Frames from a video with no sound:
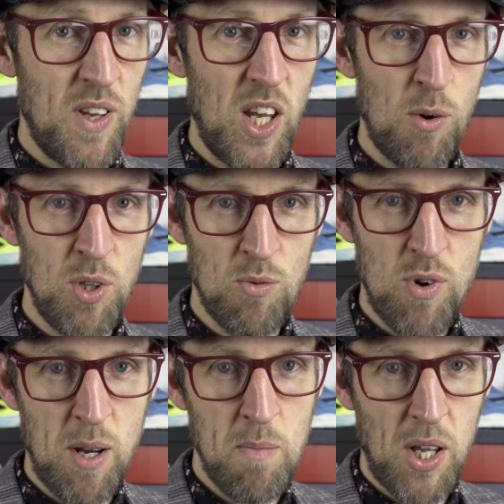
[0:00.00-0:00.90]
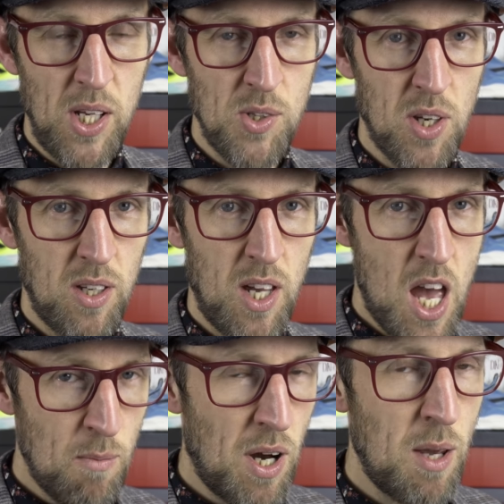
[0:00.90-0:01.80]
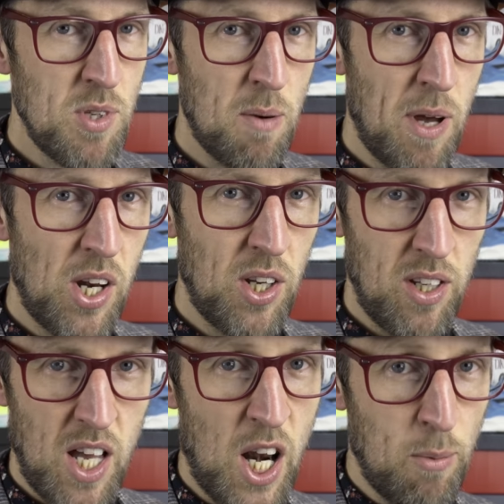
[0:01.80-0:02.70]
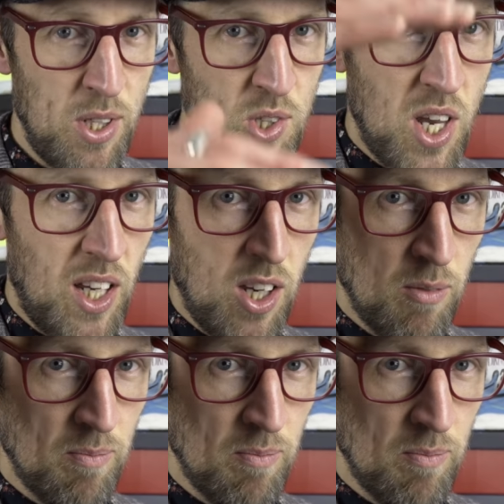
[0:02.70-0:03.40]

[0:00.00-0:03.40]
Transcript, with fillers: video with your running buddies. My name's EDDBUD, and I'll be seeing you.